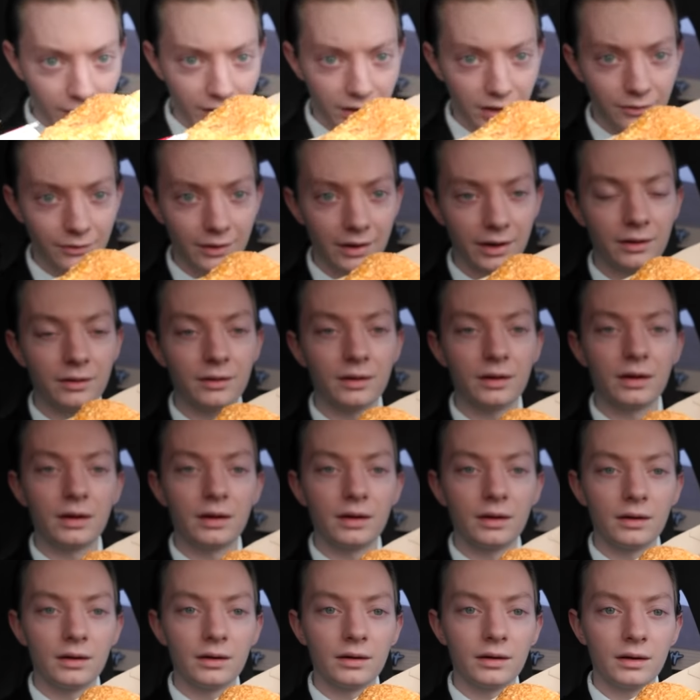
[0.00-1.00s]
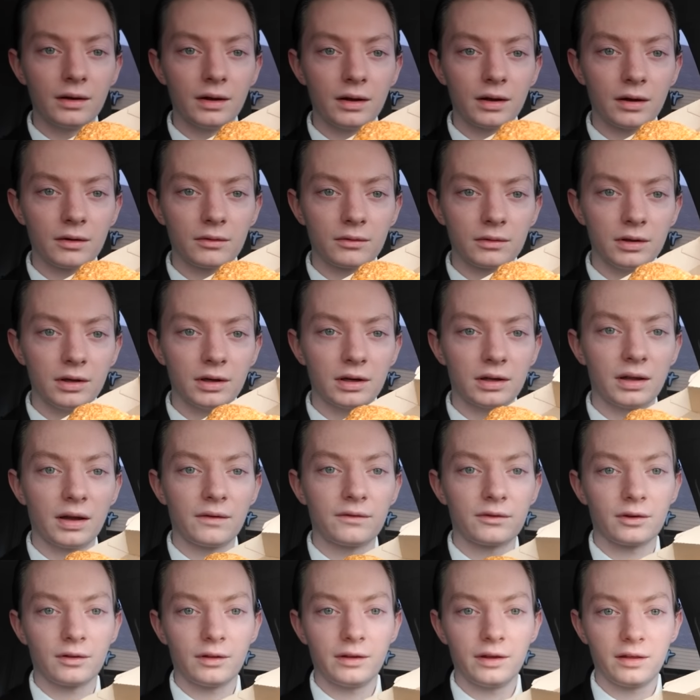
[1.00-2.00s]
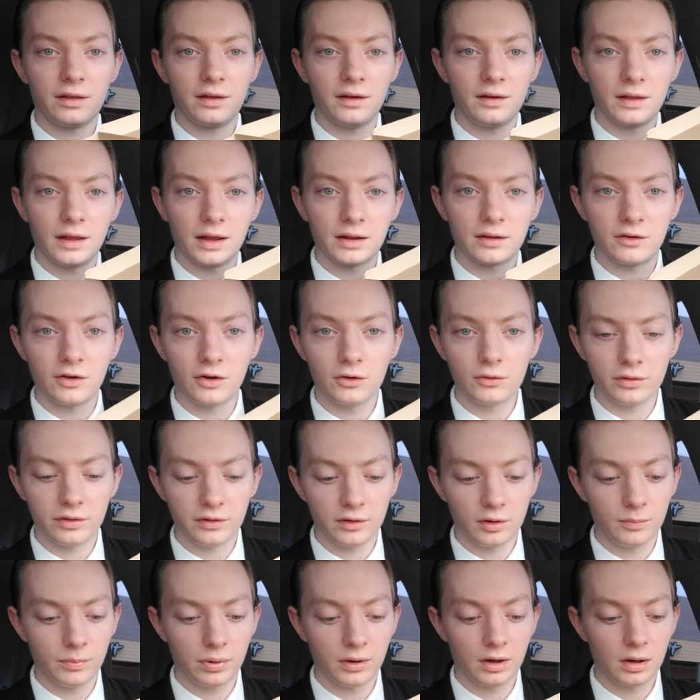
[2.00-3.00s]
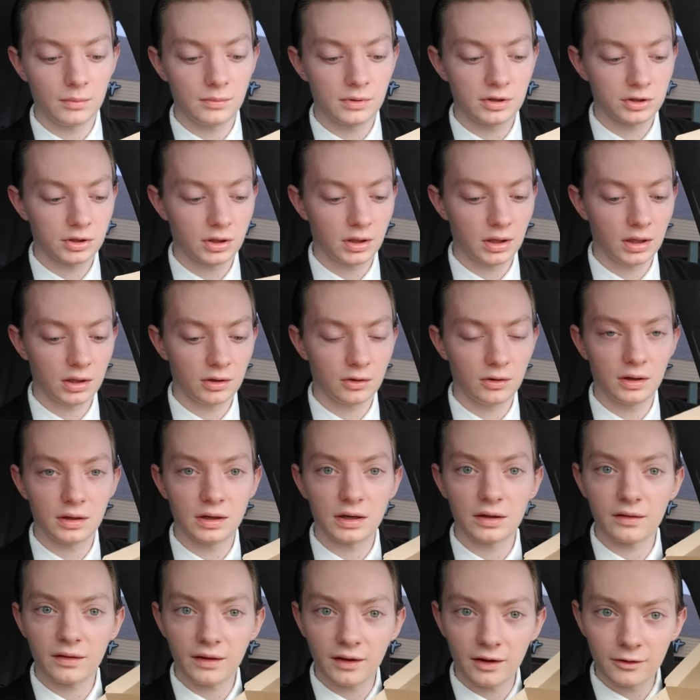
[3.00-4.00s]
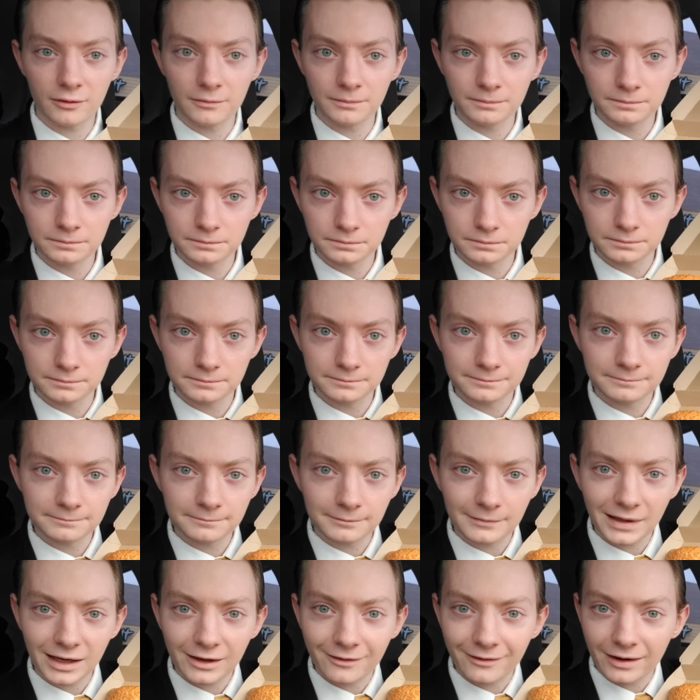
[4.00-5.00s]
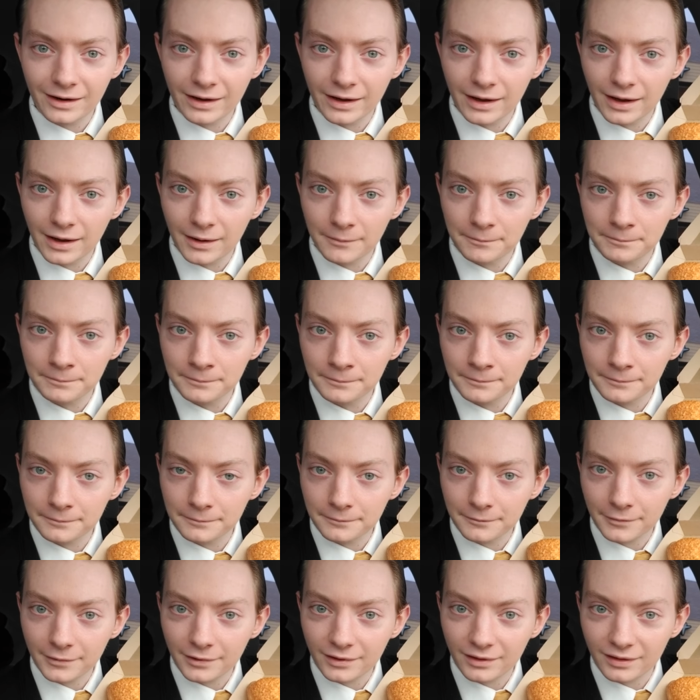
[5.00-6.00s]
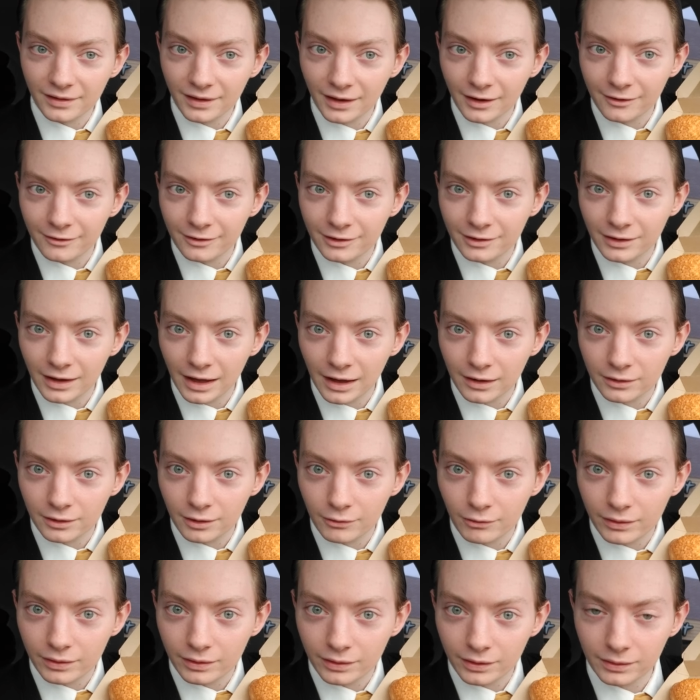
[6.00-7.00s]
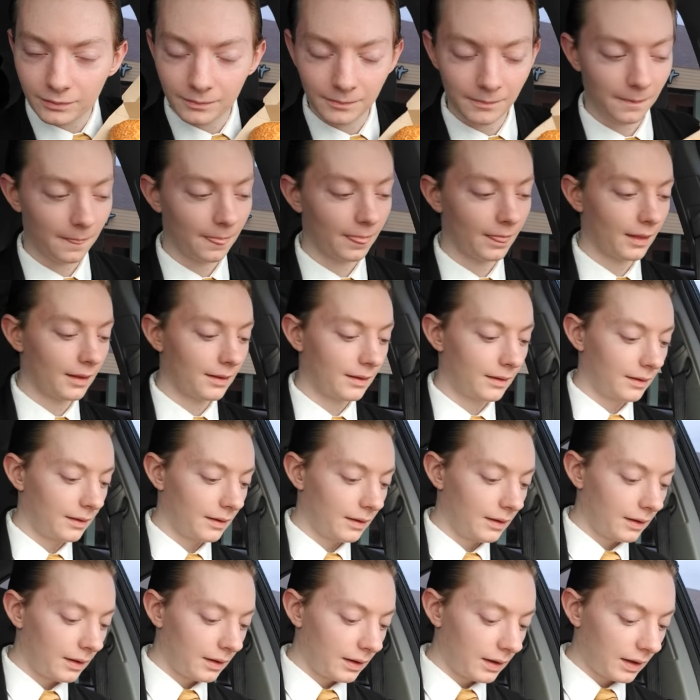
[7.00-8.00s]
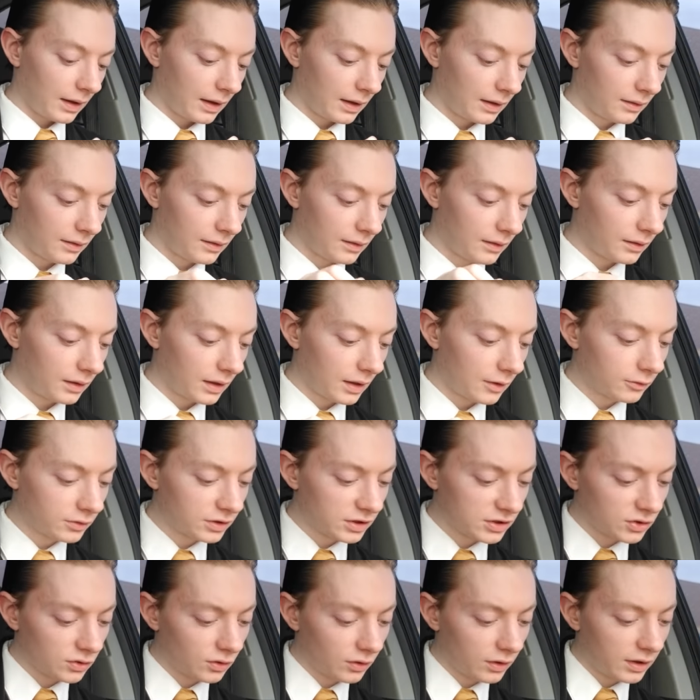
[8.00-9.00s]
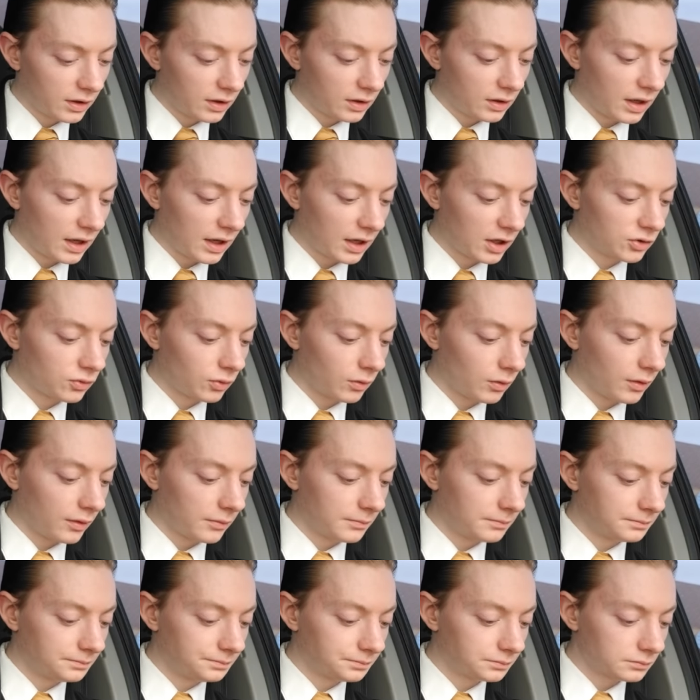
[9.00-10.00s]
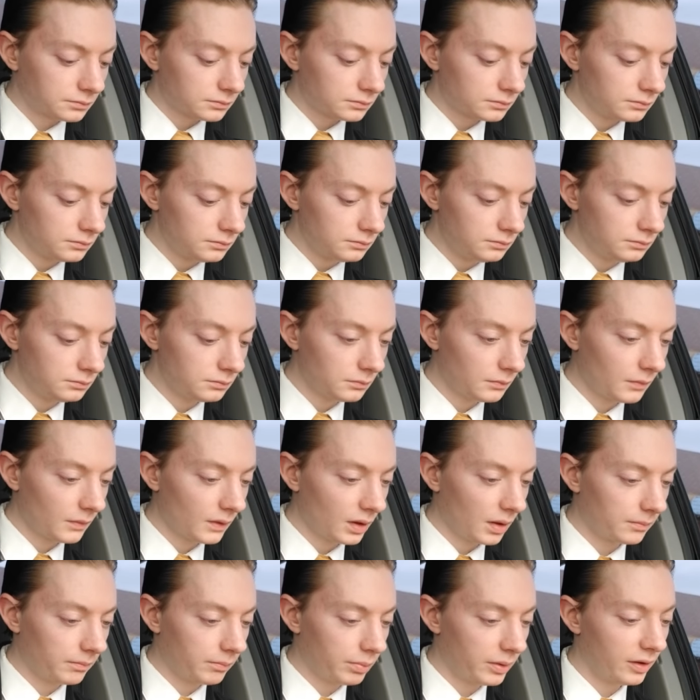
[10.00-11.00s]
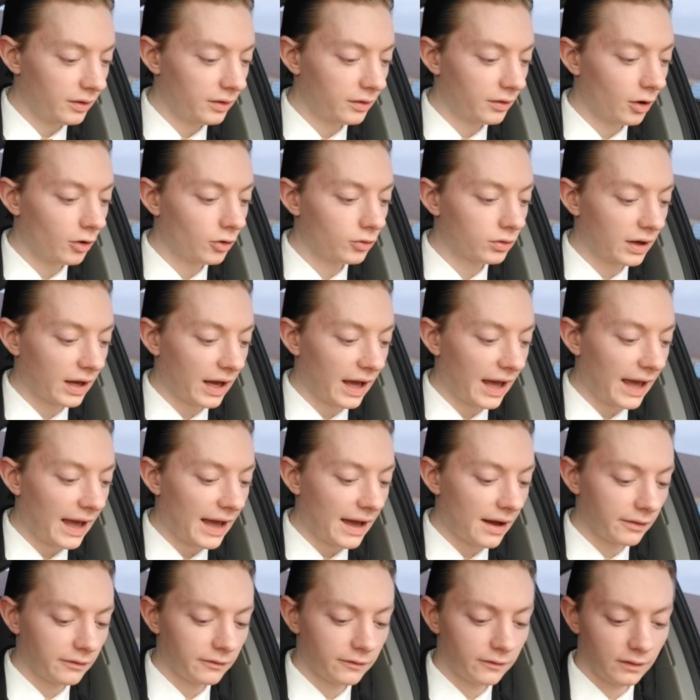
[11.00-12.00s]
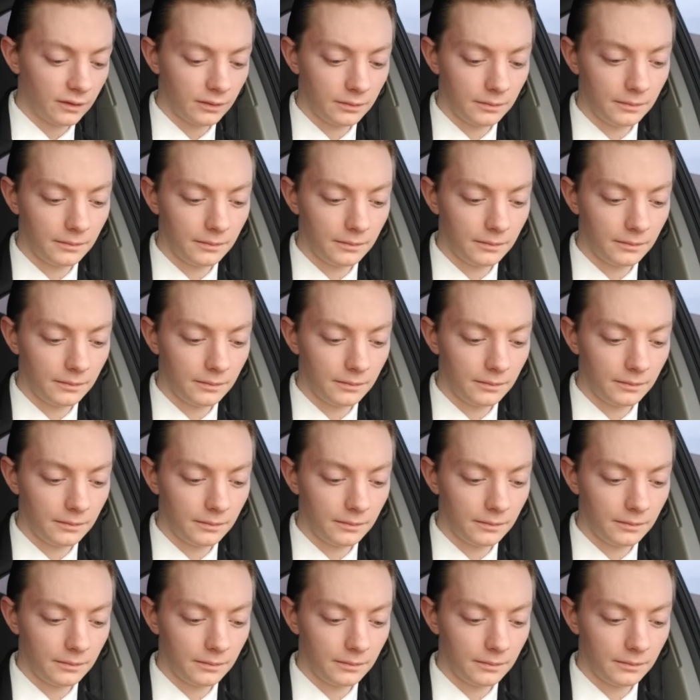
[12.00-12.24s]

anyway. You can definitely see that toasted Parmesan on it, though. There I am, staring at you with it. And now we'll just look at an actual pizzone half.